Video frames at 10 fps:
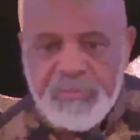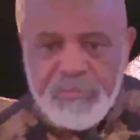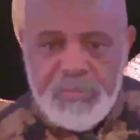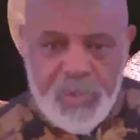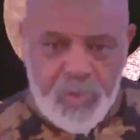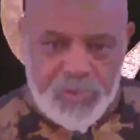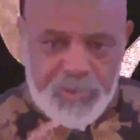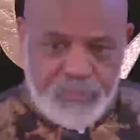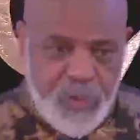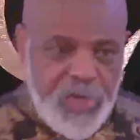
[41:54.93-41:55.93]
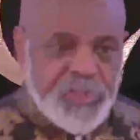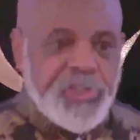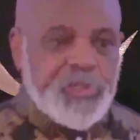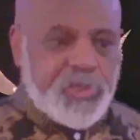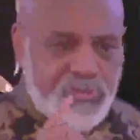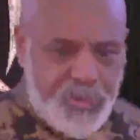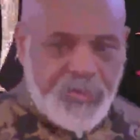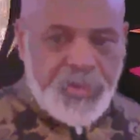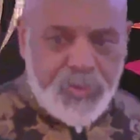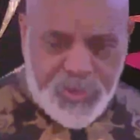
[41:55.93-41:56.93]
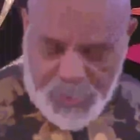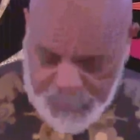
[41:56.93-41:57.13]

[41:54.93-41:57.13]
Because the process of evolution